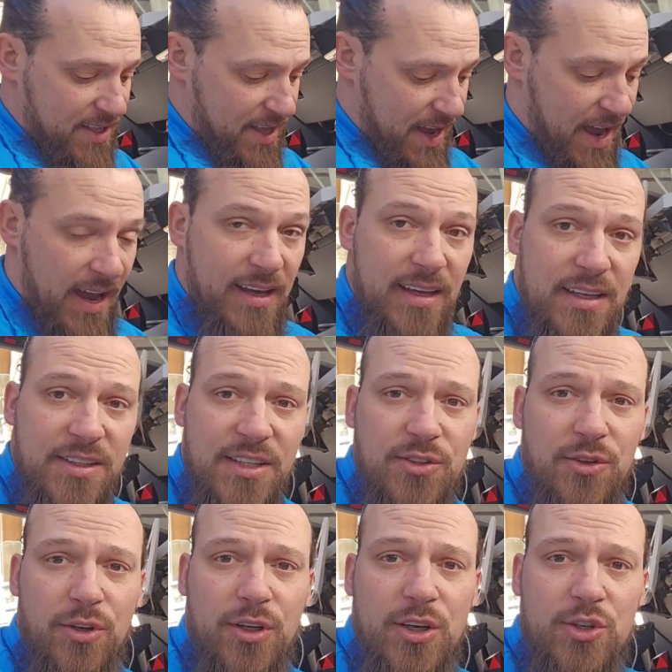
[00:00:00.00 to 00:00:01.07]
that is this
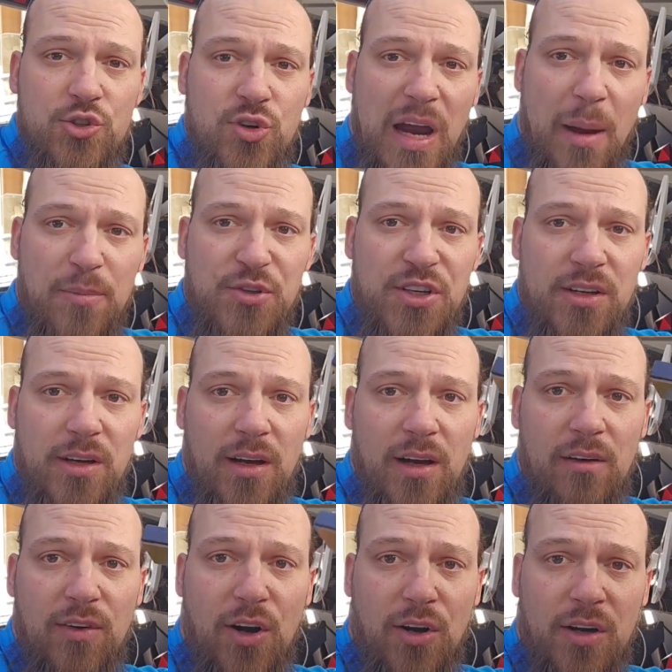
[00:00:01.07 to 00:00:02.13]
little contraption
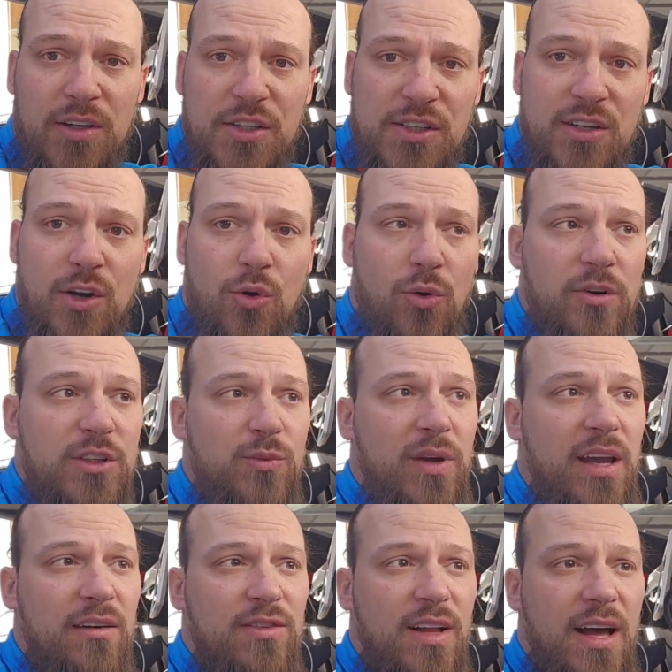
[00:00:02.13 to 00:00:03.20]
of harnesses and cords that
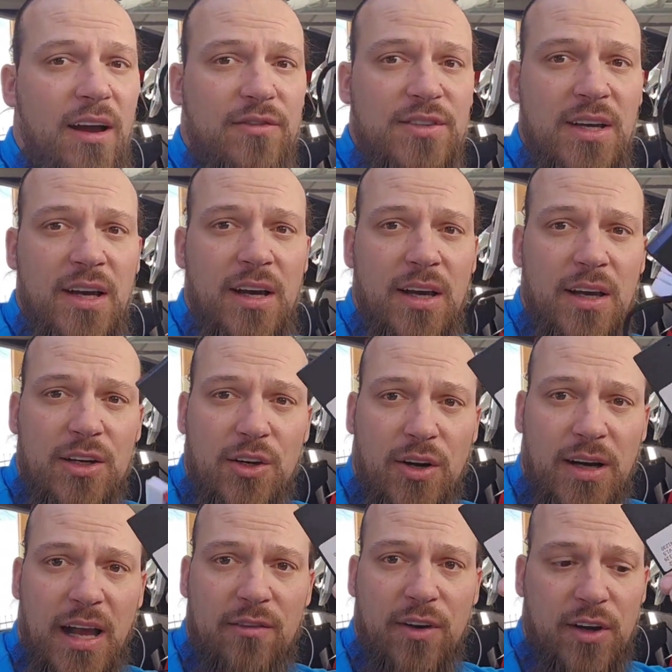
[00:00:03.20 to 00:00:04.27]
we have left. You're
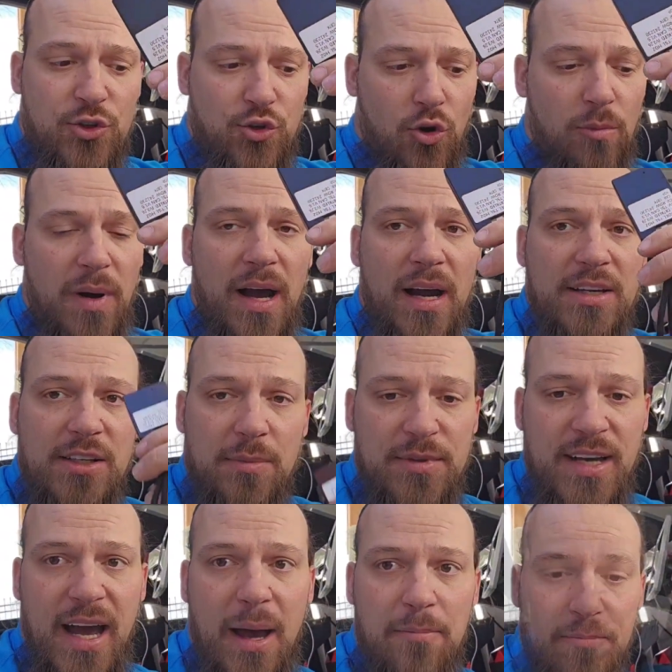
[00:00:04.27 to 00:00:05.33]
gonna have a control box up
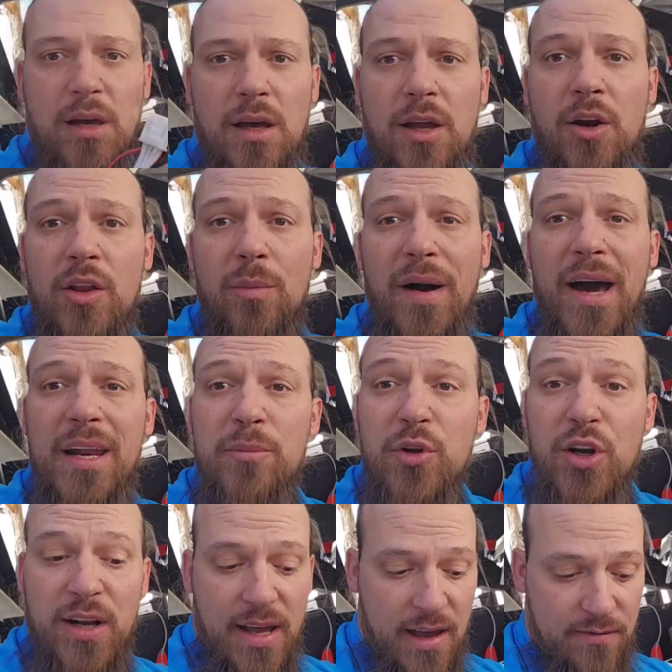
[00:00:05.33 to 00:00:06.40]
top, and on the bottom,
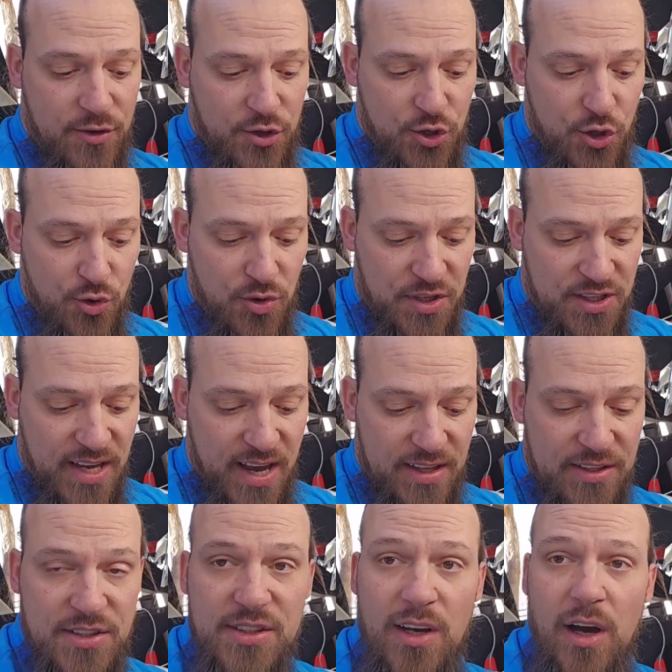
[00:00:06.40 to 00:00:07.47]
you're gonna have two
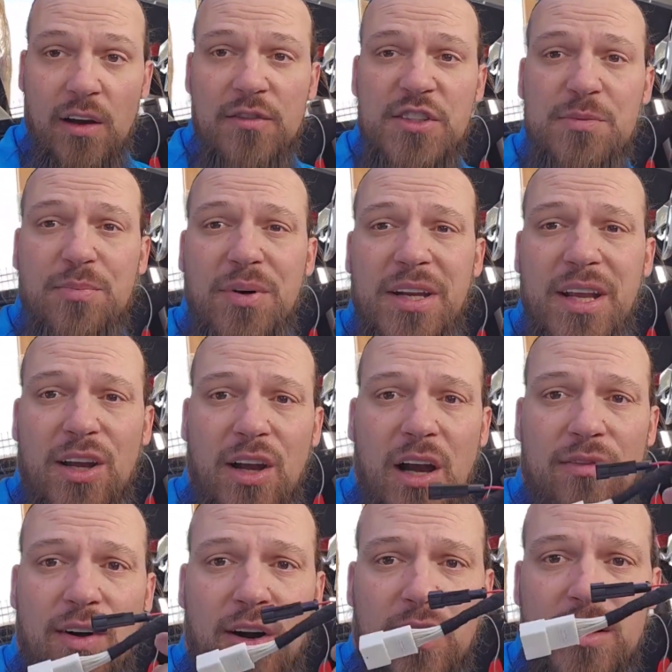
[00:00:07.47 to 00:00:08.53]
sets of splitting
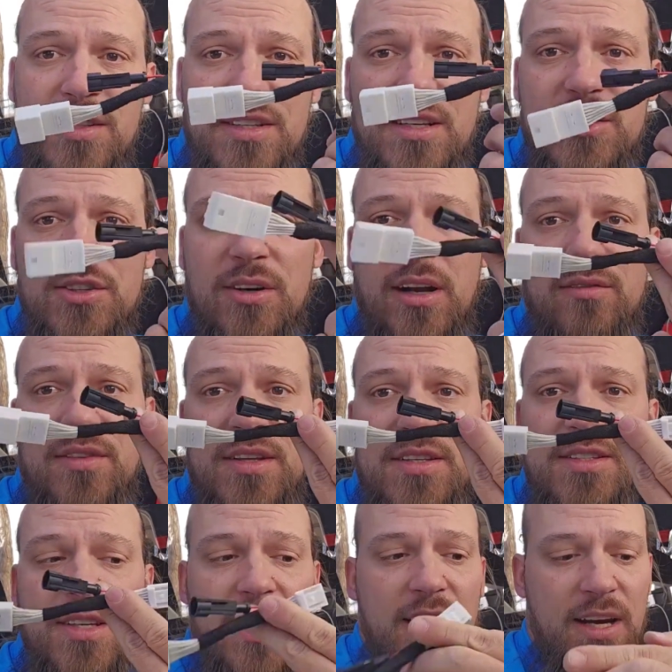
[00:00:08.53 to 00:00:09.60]
off harnesses. You're gonna have
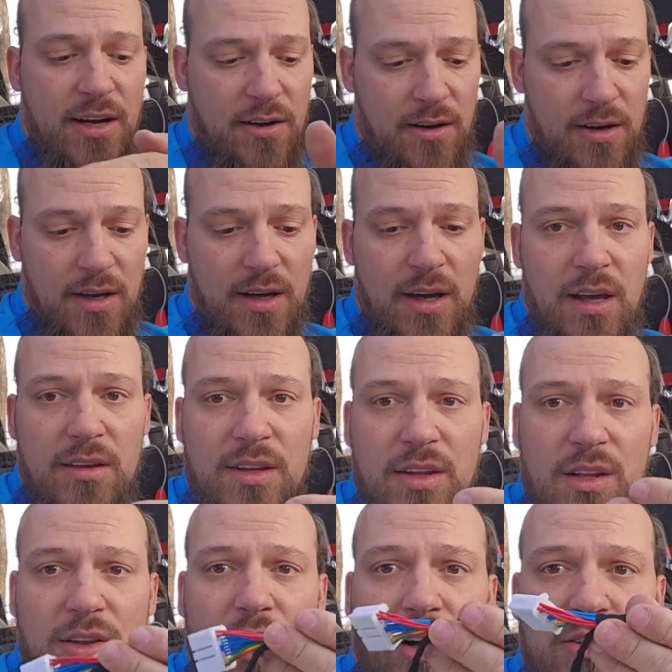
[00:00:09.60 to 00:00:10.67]
this set here, then
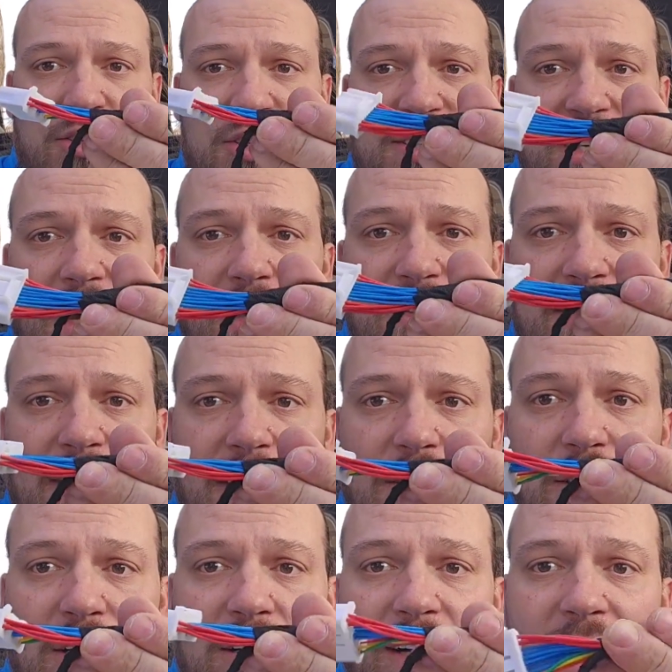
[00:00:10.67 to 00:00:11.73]
the larger set is gonna
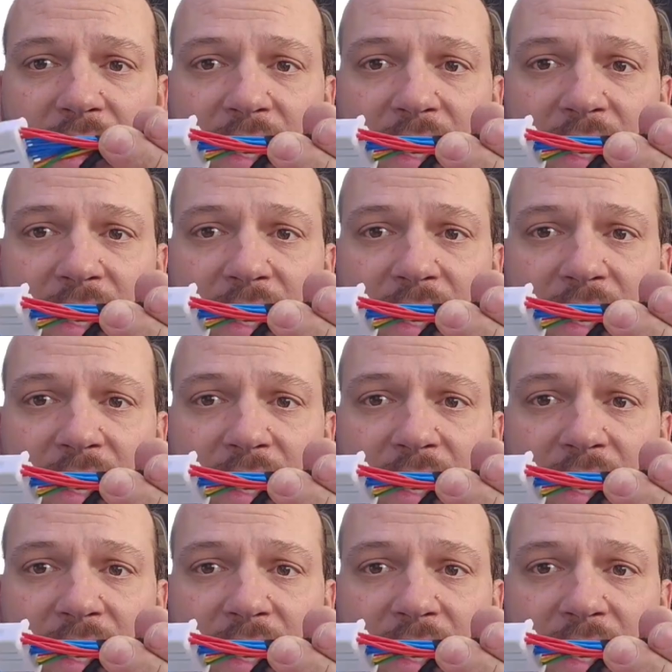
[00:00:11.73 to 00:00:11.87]
look like